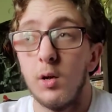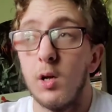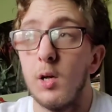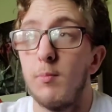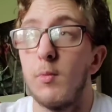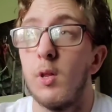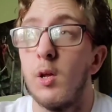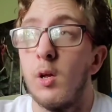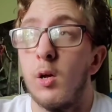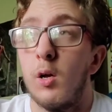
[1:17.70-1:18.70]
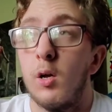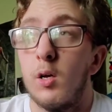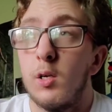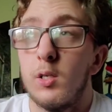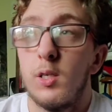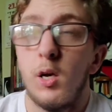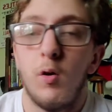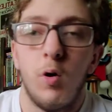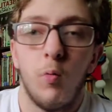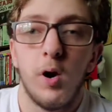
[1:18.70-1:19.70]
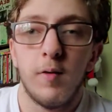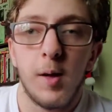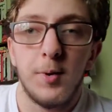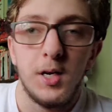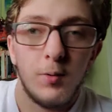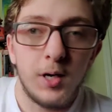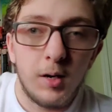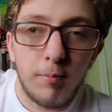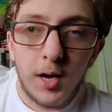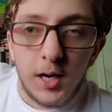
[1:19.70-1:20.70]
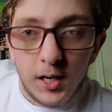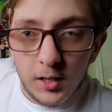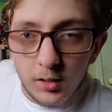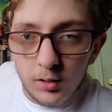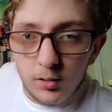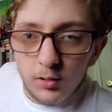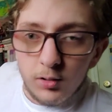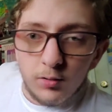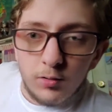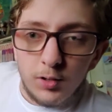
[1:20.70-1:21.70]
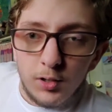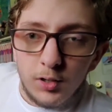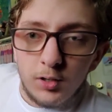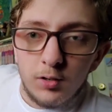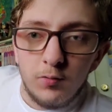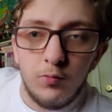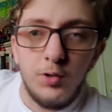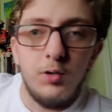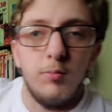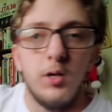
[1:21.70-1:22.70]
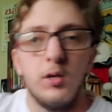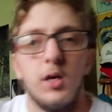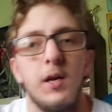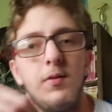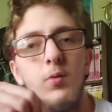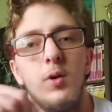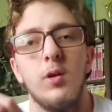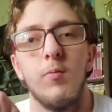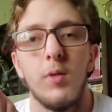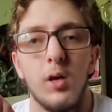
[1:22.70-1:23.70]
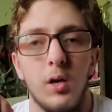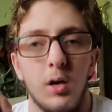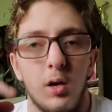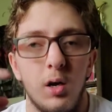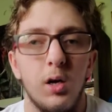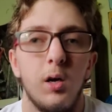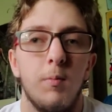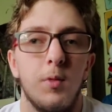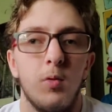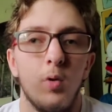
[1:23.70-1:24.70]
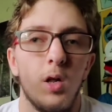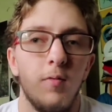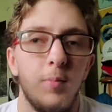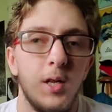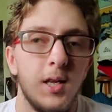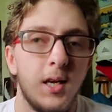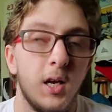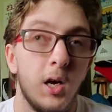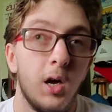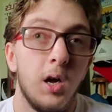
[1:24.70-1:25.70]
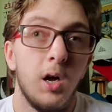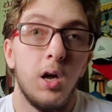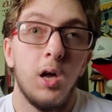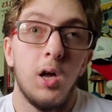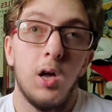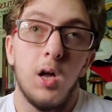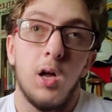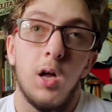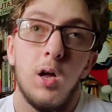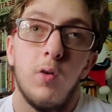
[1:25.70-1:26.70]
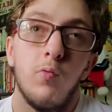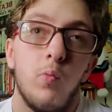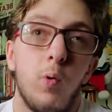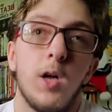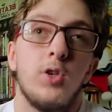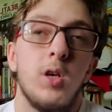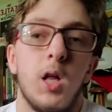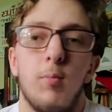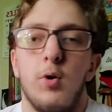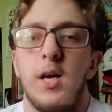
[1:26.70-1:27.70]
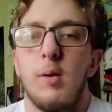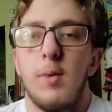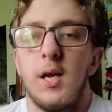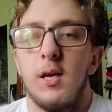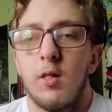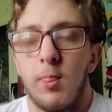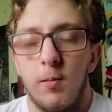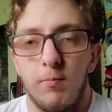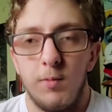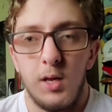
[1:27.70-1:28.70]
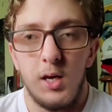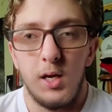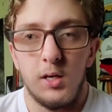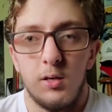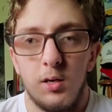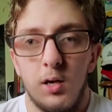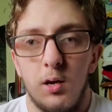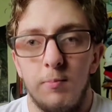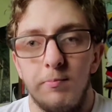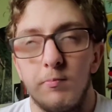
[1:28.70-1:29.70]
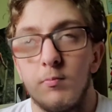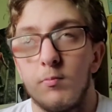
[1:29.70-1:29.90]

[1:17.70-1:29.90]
Um, so what have I been doing in my nerd room, if you will? Um, well, I've been like watching a lot more anime, and um,